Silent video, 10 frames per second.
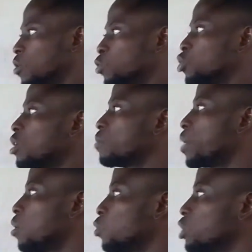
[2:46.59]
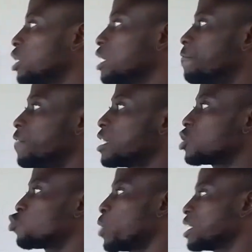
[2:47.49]
We'll talk about the
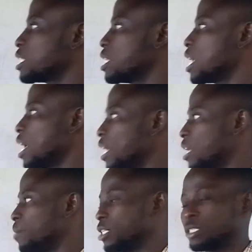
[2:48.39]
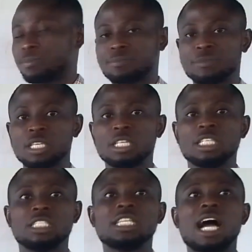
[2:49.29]
first 20 elements.
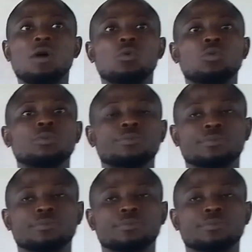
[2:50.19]
Now,